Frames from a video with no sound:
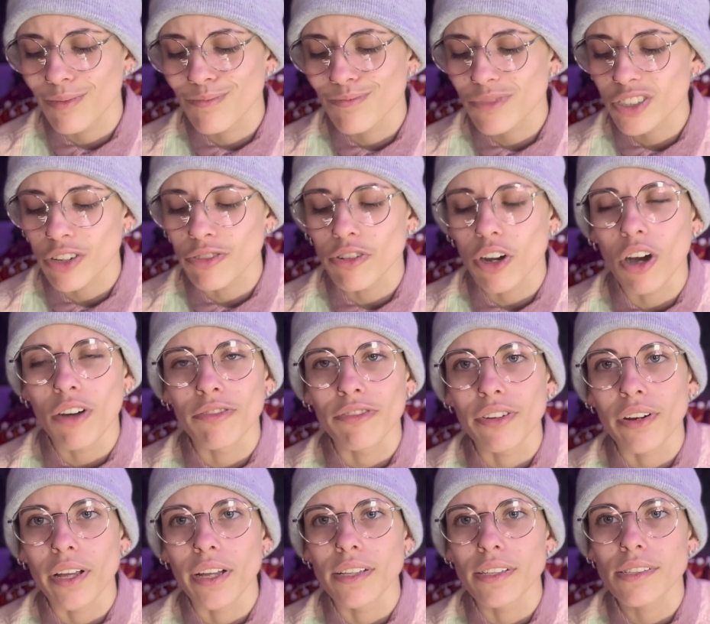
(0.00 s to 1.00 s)

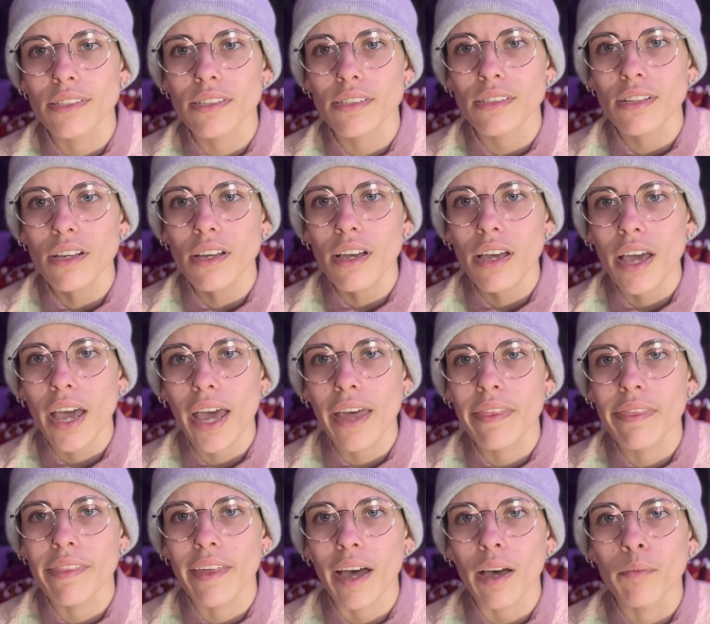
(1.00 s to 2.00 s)
self-confidence
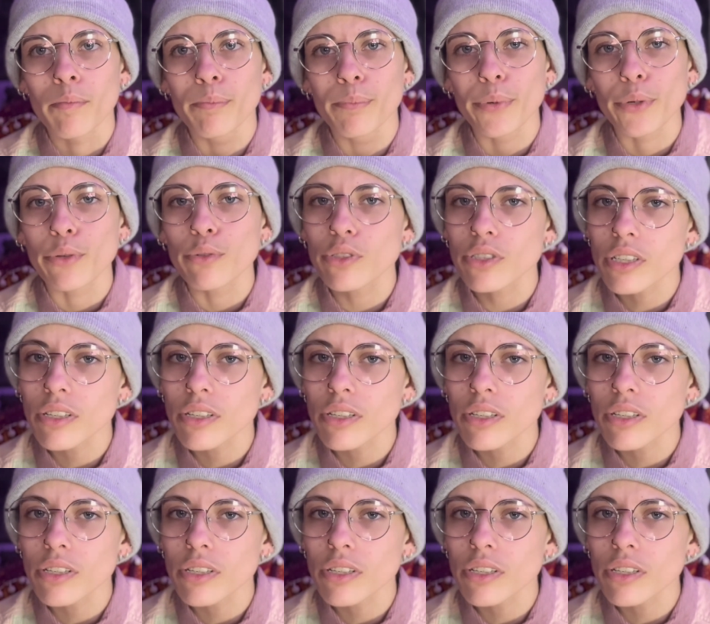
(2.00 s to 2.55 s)
and that boost